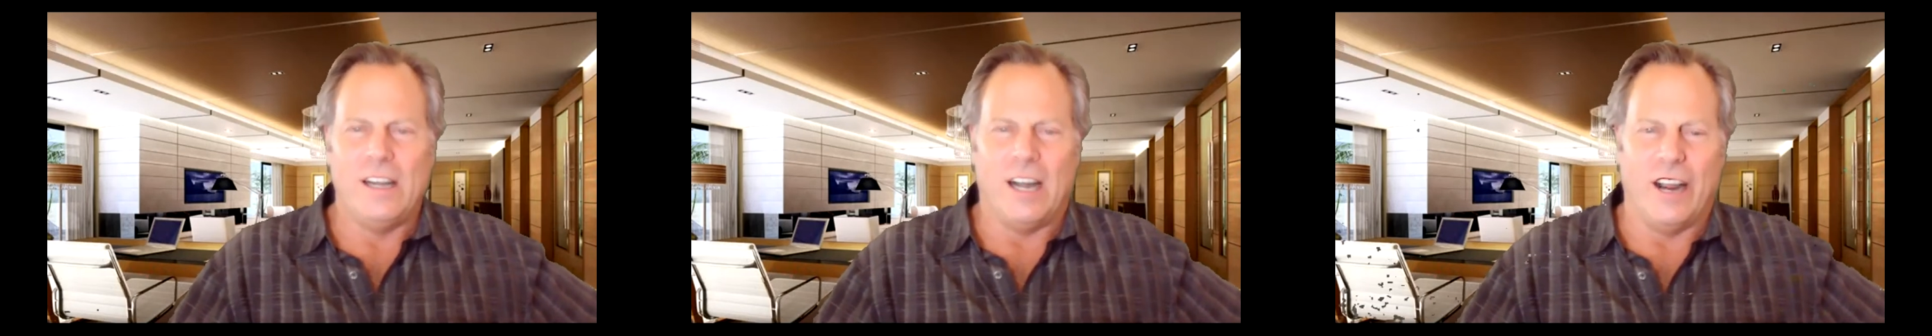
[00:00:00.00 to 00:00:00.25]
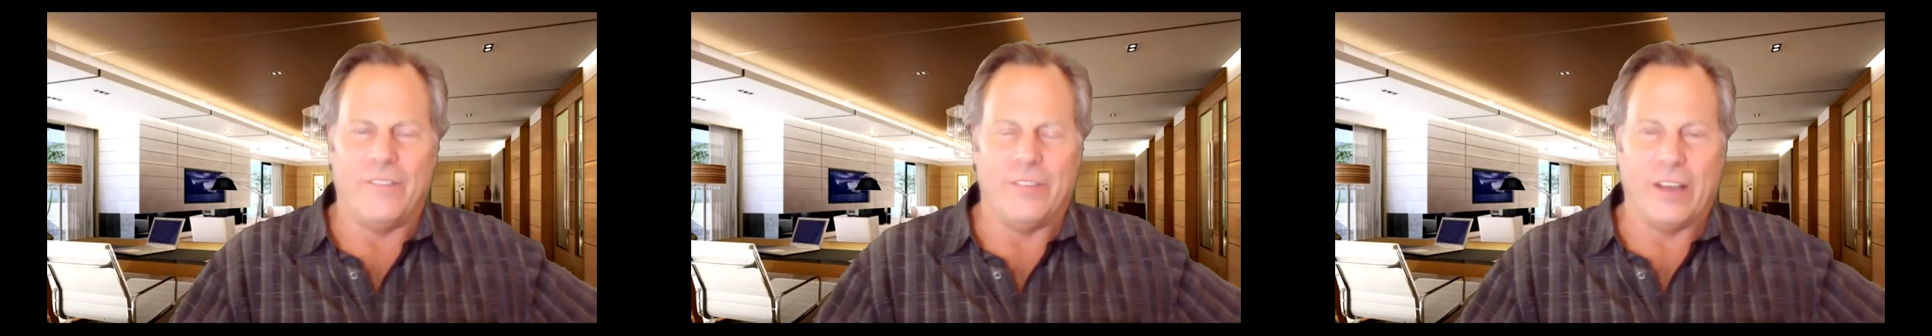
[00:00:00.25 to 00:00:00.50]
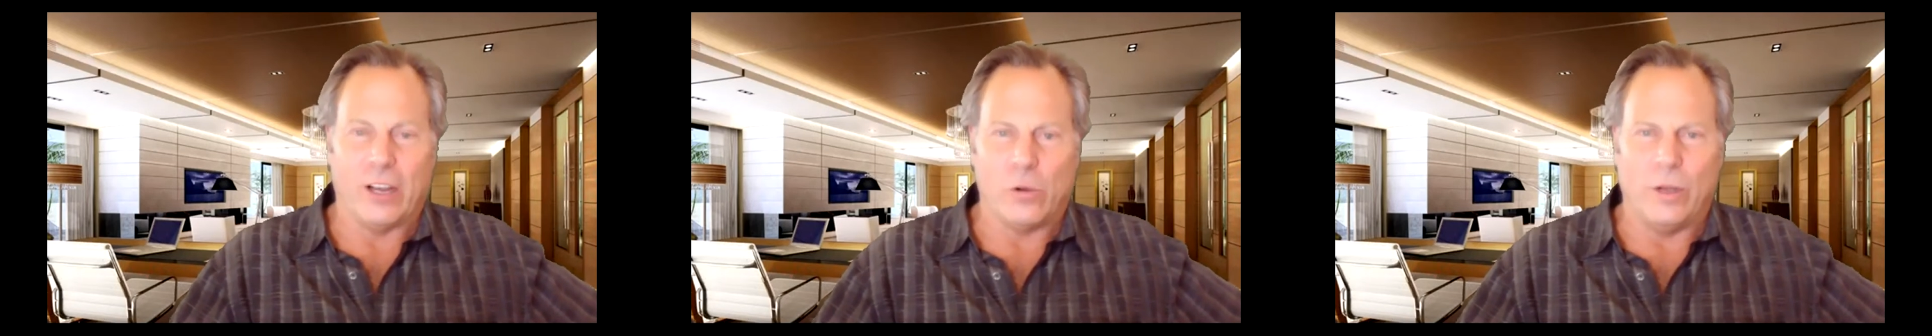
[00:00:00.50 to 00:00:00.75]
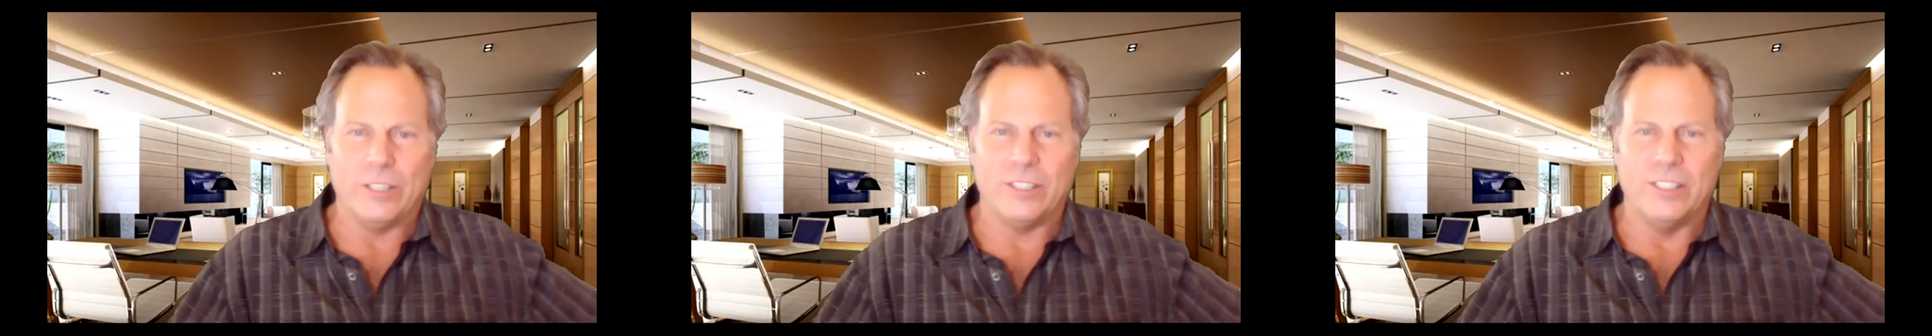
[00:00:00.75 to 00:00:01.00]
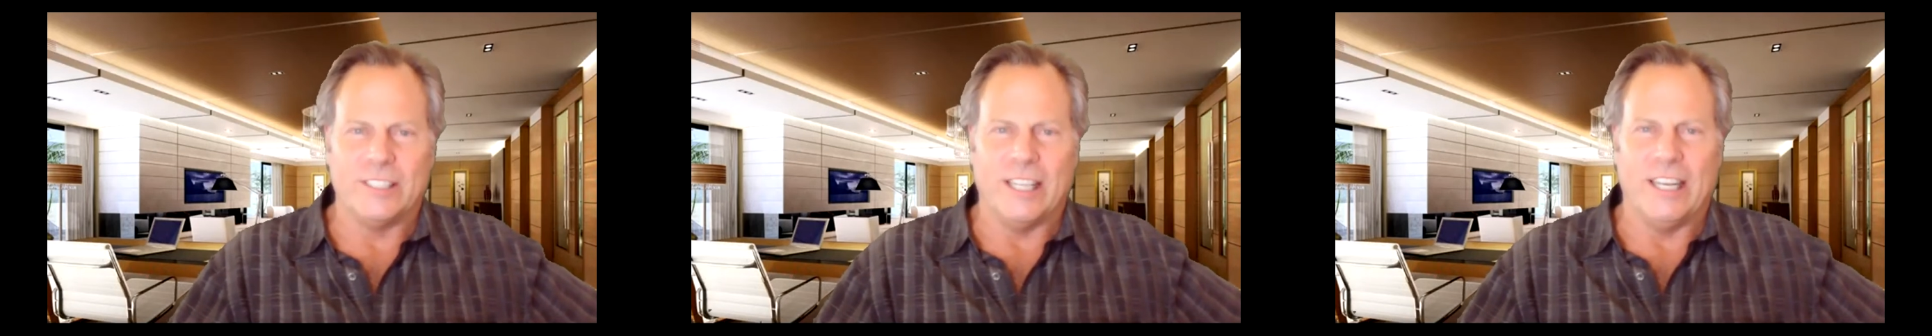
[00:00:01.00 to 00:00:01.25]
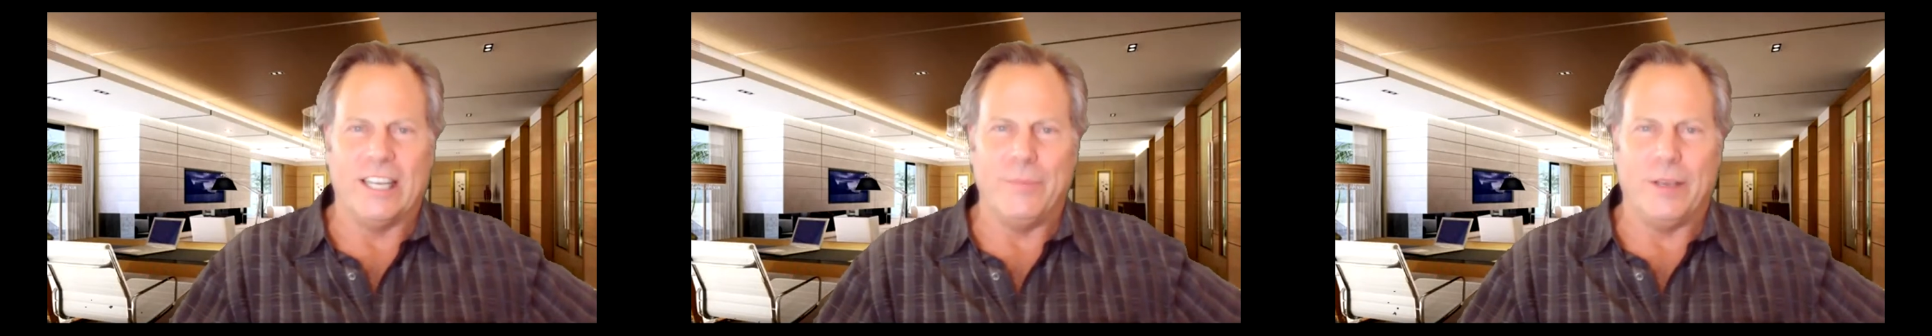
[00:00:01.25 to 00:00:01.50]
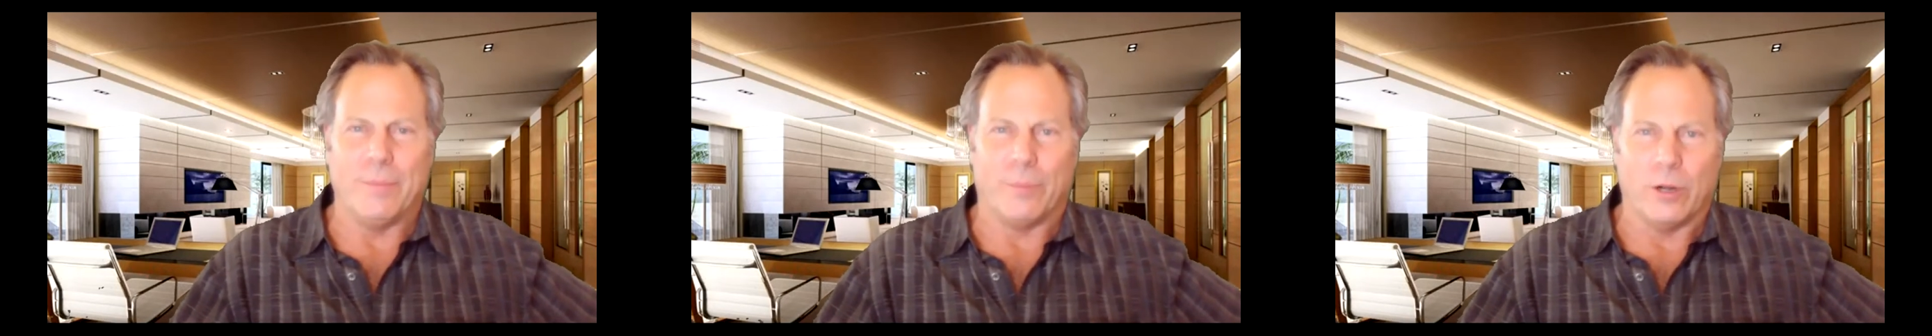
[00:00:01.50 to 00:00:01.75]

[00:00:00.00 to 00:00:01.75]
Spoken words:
If you've got a question, send it to me at